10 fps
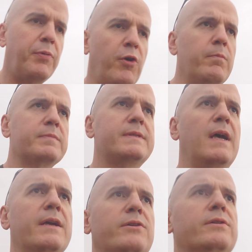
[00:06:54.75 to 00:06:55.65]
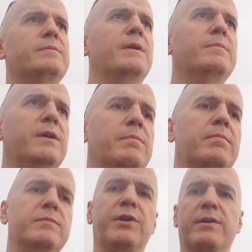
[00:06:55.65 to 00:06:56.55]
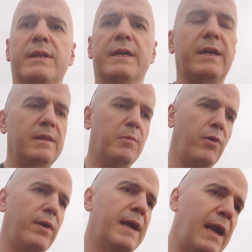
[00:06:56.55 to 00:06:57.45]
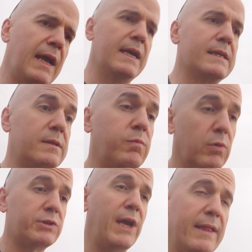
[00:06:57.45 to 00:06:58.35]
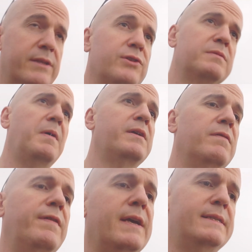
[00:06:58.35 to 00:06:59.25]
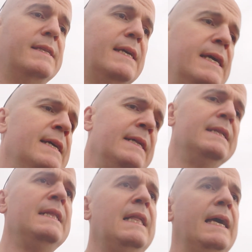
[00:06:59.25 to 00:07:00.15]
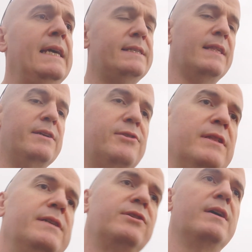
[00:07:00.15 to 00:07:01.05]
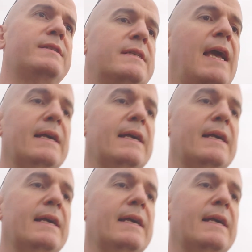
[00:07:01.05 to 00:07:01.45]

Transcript: prompts that I use when I'm doing journaling in the morning is, what challenges might you face today? And it is literally just